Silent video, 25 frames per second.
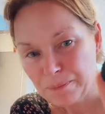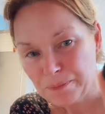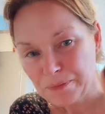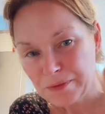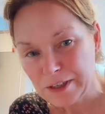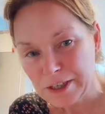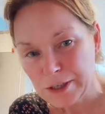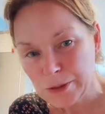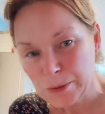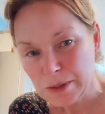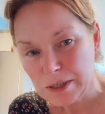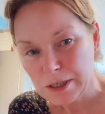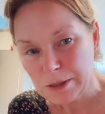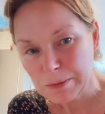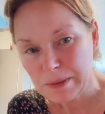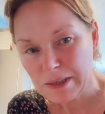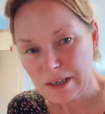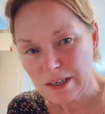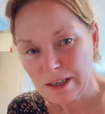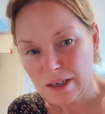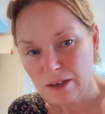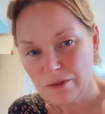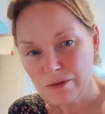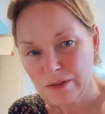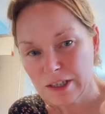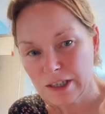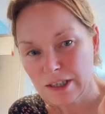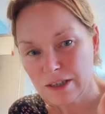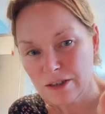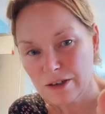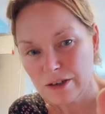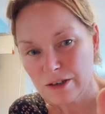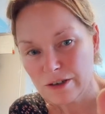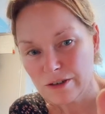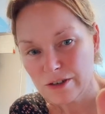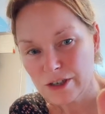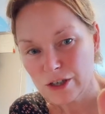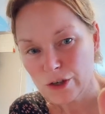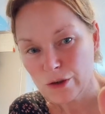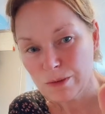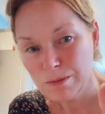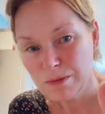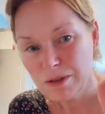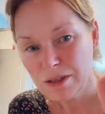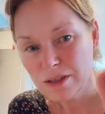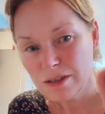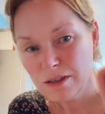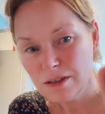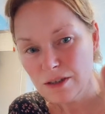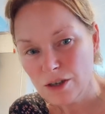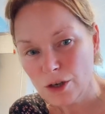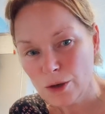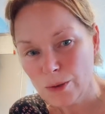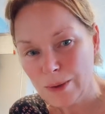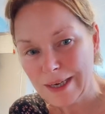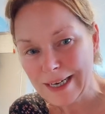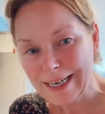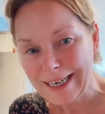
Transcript: This one's a bit covered in earth. So I'm just going to go and